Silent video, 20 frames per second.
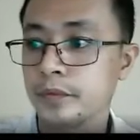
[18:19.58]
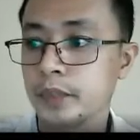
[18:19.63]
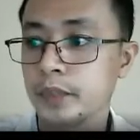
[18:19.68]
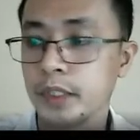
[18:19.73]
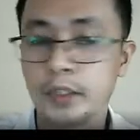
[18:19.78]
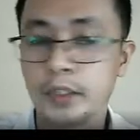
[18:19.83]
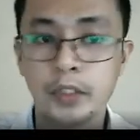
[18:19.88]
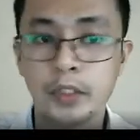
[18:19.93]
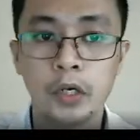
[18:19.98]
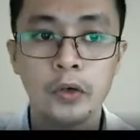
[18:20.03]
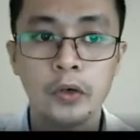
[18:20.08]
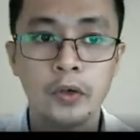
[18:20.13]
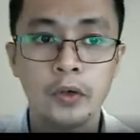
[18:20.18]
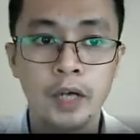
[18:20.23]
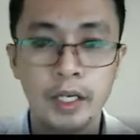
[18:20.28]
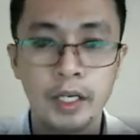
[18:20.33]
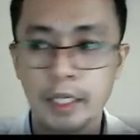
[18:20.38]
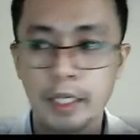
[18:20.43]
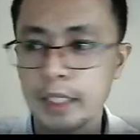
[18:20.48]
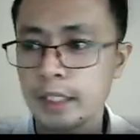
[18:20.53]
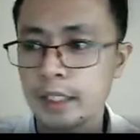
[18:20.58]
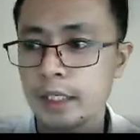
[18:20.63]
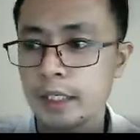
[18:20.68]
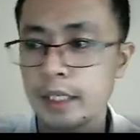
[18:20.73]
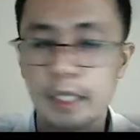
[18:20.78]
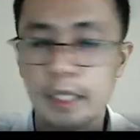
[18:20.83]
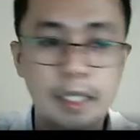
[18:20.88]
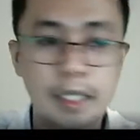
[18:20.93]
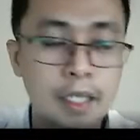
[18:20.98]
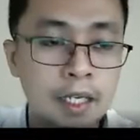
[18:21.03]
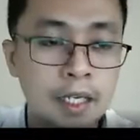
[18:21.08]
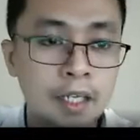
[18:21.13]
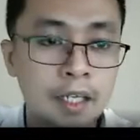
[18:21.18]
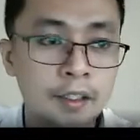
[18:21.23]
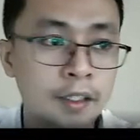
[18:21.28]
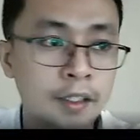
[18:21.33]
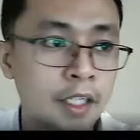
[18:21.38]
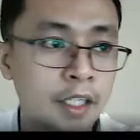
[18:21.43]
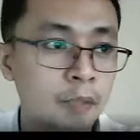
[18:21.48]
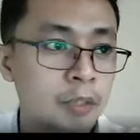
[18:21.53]
So again,
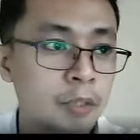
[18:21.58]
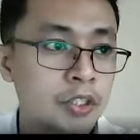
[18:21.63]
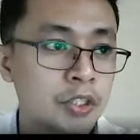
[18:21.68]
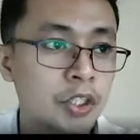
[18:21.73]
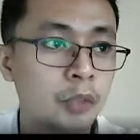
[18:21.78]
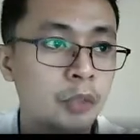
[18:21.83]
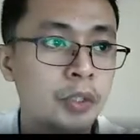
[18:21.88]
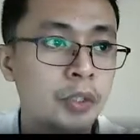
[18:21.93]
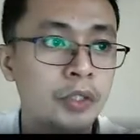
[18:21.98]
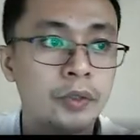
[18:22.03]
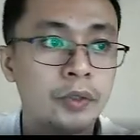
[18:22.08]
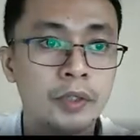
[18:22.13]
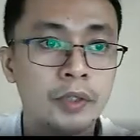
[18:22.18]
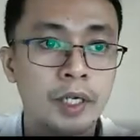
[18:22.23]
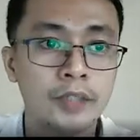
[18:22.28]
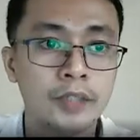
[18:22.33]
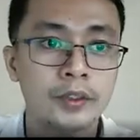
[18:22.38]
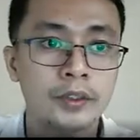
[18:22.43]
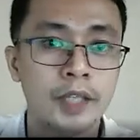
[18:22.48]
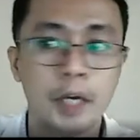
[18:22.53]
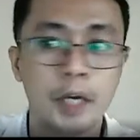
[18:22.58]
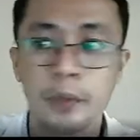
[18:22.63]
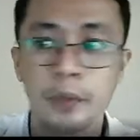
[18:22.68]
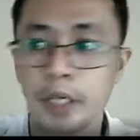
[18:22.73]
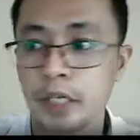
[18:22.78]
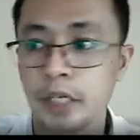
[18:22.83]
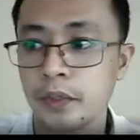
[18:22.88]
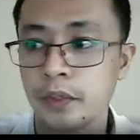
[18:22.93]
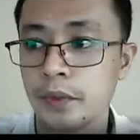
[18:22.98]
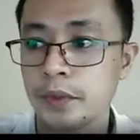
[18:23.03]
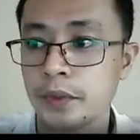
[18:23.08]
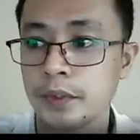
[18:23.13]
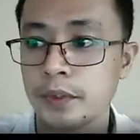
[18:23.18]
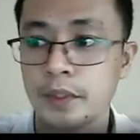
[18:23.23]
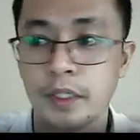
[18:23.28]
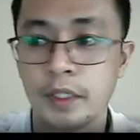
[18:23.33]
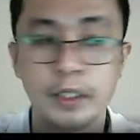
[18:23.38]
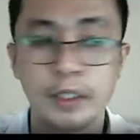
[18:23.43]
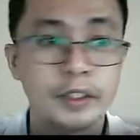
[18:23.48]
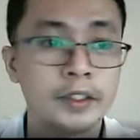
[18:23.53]
later I'll be showing you class on how we can use
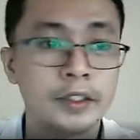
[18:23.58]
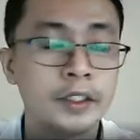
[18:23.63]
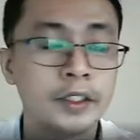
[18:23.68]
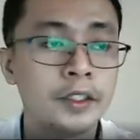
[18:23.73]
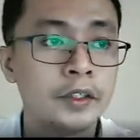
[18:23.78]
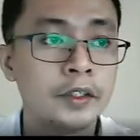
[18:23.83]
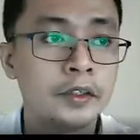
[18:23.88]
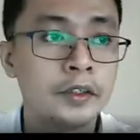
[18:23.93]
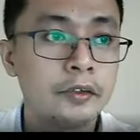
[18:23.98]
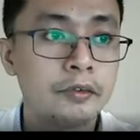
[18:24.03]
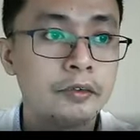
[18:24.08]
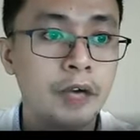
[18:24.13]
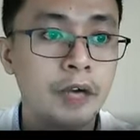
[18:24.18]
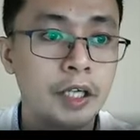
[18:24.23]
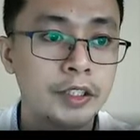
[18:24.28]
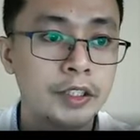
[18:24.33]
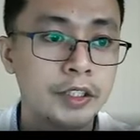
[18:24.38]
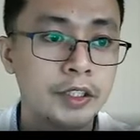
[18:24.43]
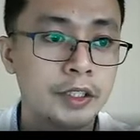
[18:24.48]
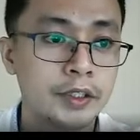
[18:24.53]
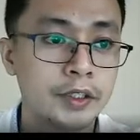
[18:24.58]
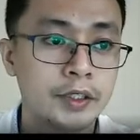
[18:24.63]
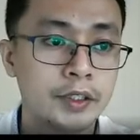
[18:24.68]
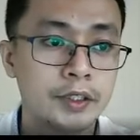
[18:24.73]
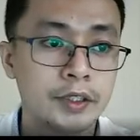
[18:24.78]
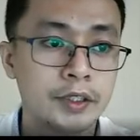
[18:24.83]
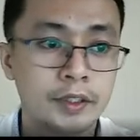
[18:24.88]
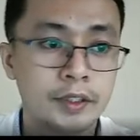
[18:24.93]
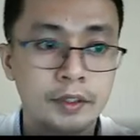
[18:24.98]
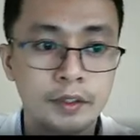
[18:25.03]
these functions.